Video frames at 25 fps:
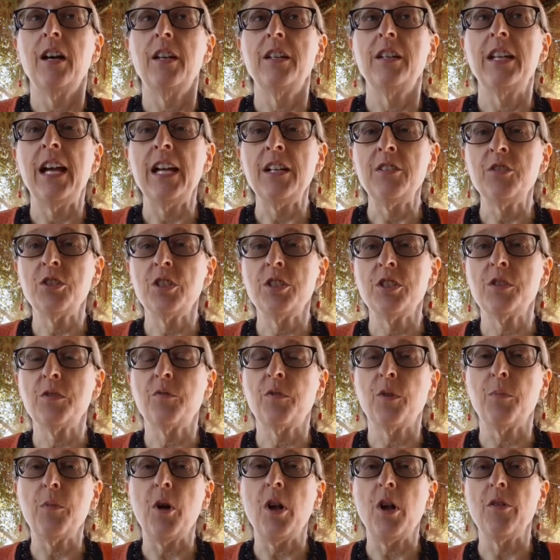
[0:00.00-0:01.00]
not just
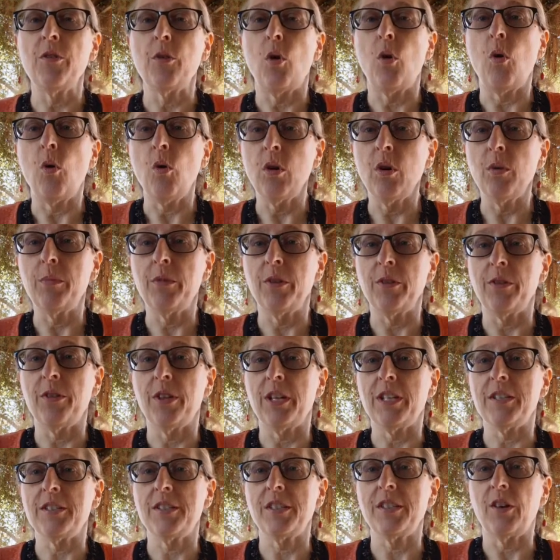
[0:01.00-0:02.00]
from all the horrible
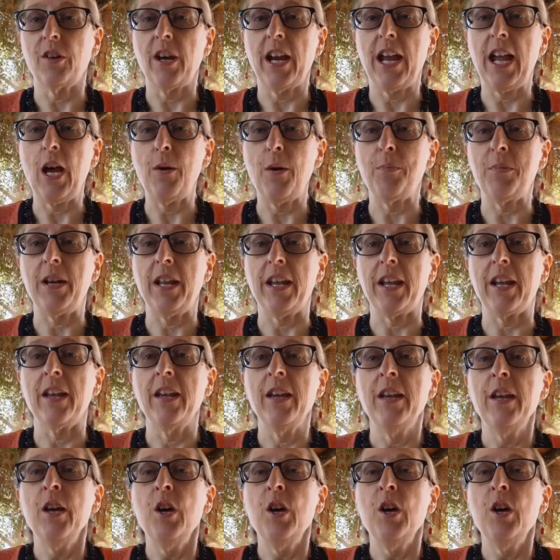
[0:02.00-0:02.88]
things that are happening,